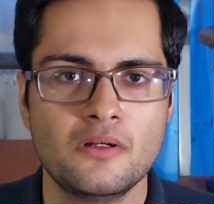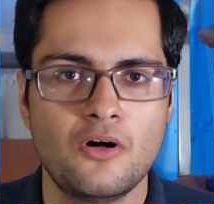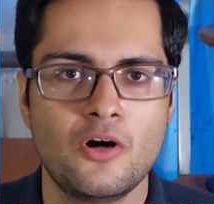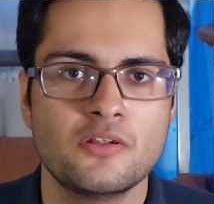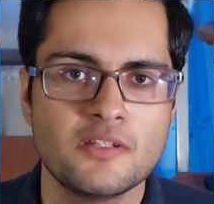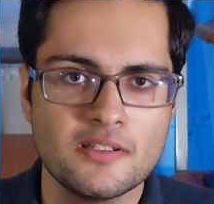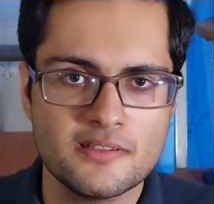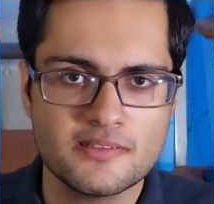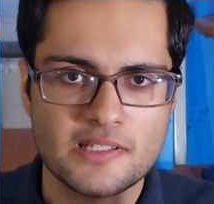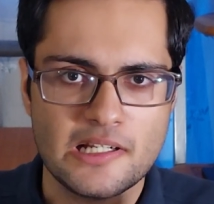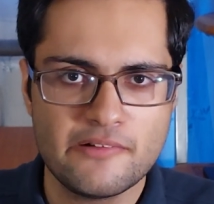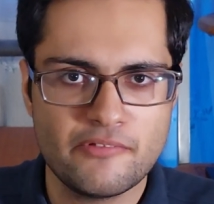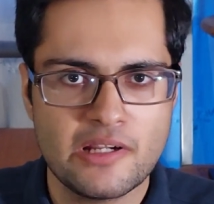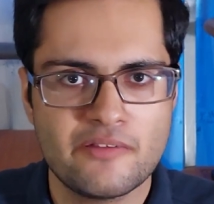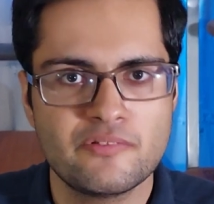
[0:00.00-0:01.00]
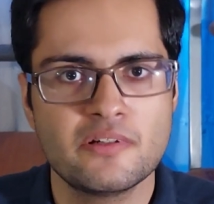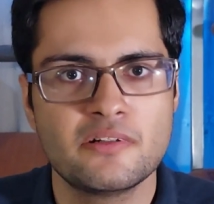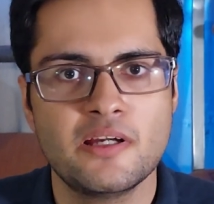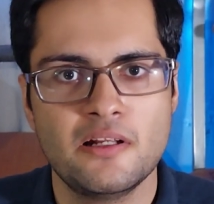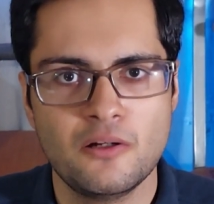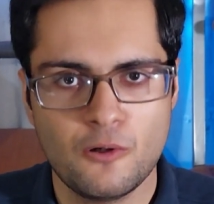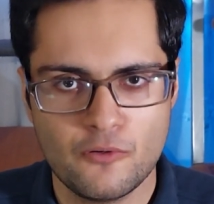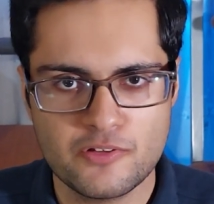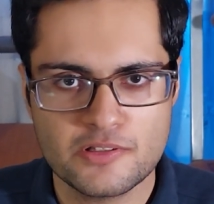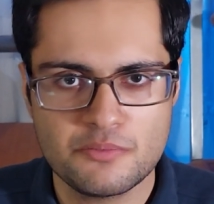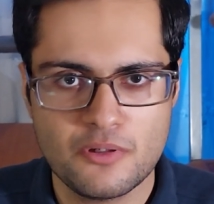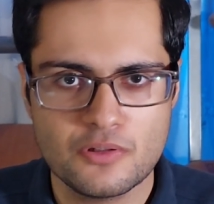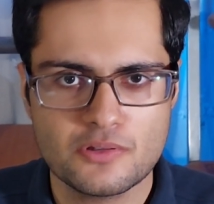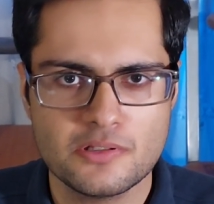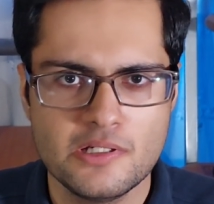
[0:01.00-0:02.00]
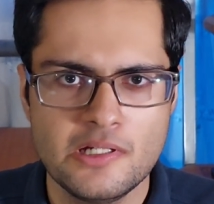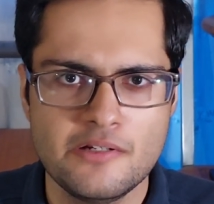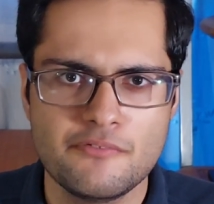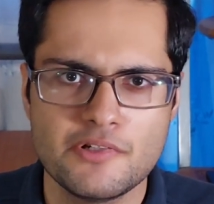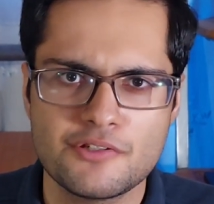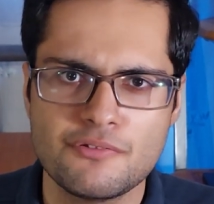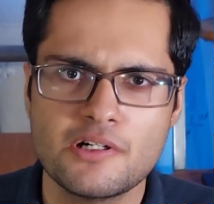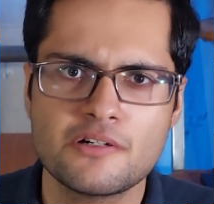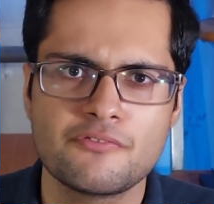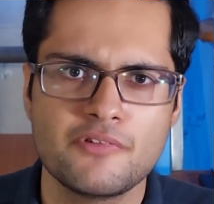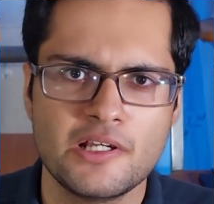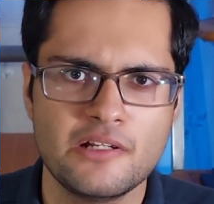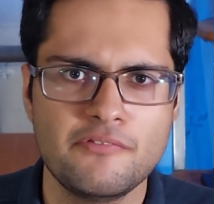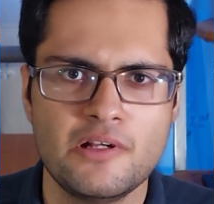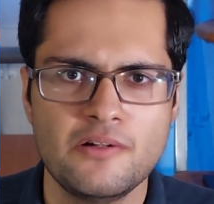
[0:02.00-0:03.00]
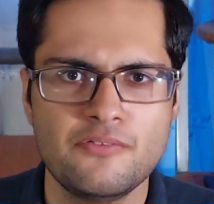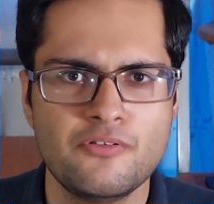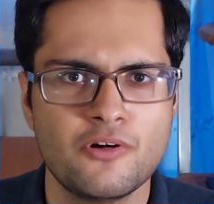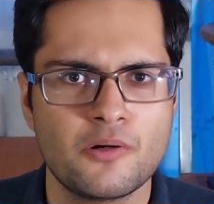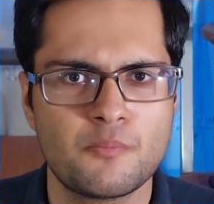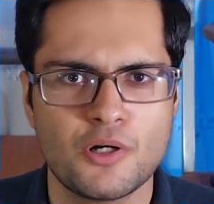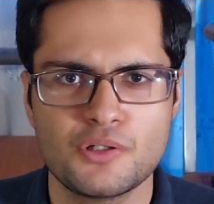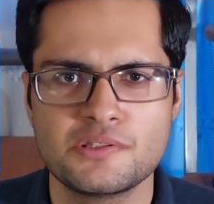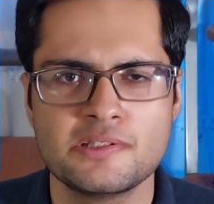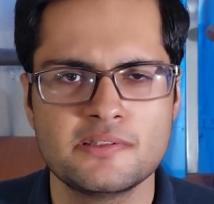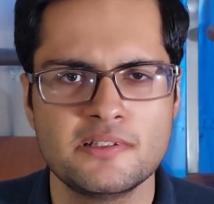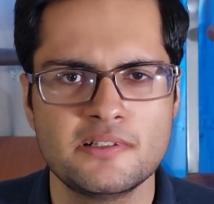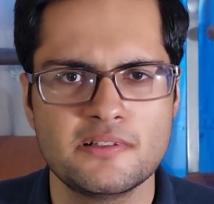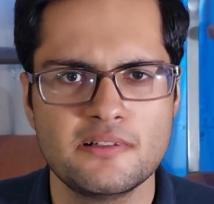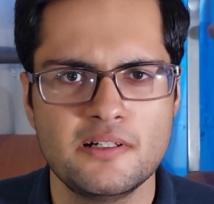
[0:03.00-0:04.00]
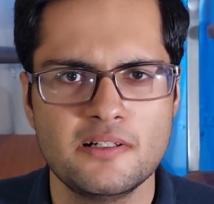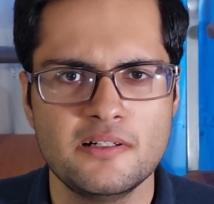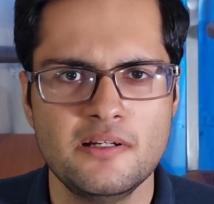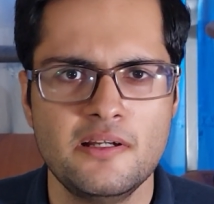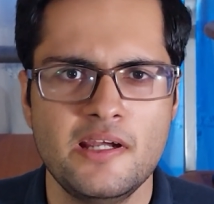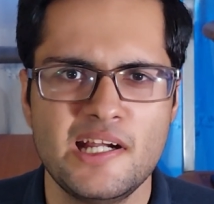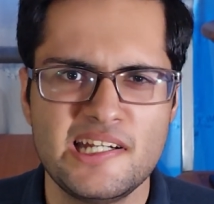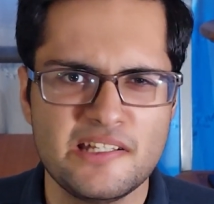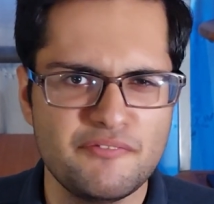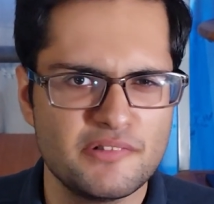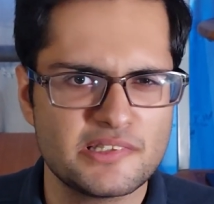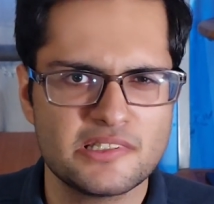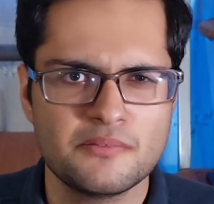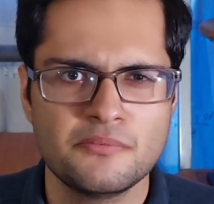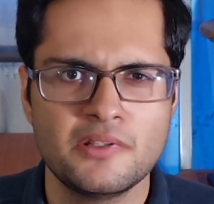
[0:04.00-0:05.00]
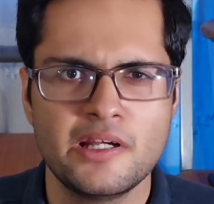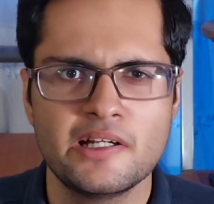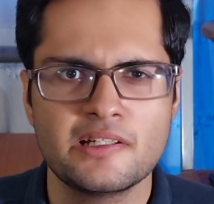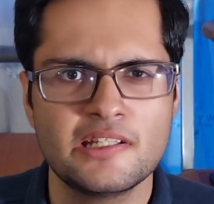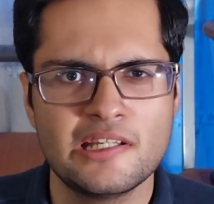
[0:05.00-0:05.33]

On the other side, we have the Dell Office Mouse, which worked very well for browsing the internet and even some light